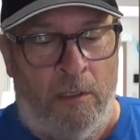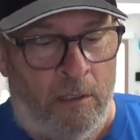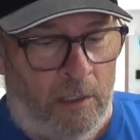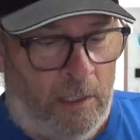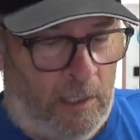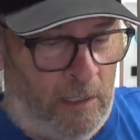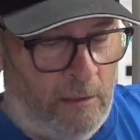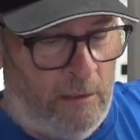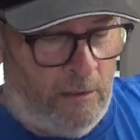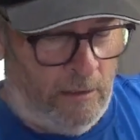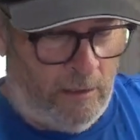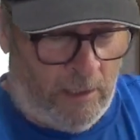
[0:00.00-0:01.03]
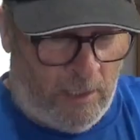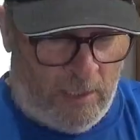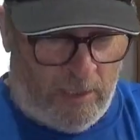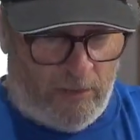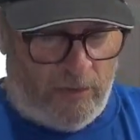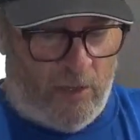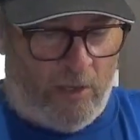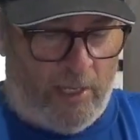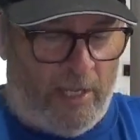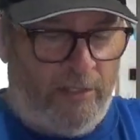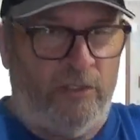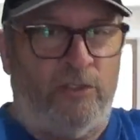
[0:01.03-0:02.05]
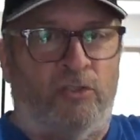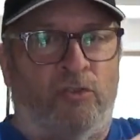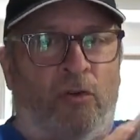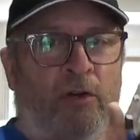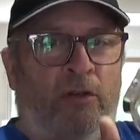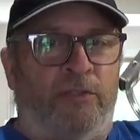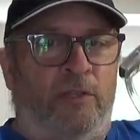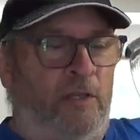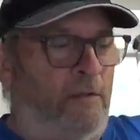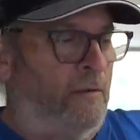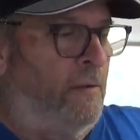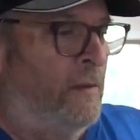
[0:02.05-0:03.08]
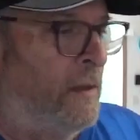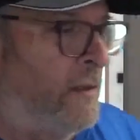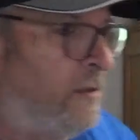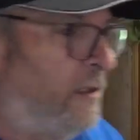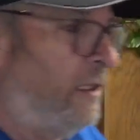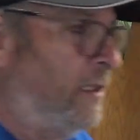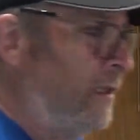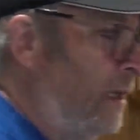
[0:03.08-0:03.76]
there's all kinds of tutorials on cleaning